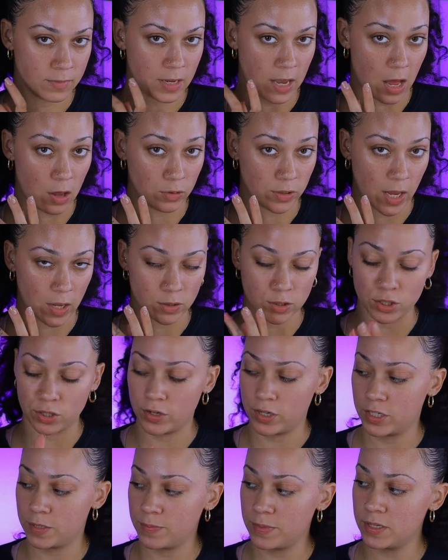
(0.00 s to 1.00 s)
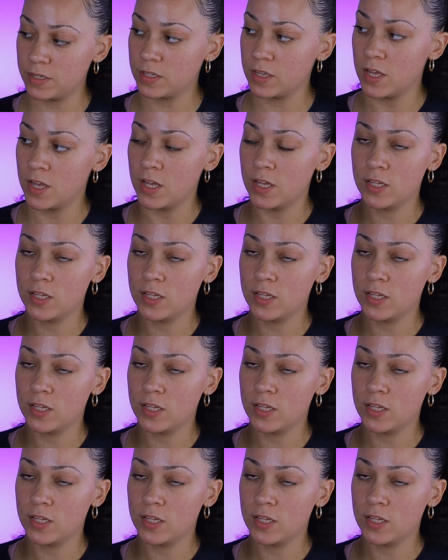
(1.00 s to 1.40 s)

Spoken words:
countdown to Christmas.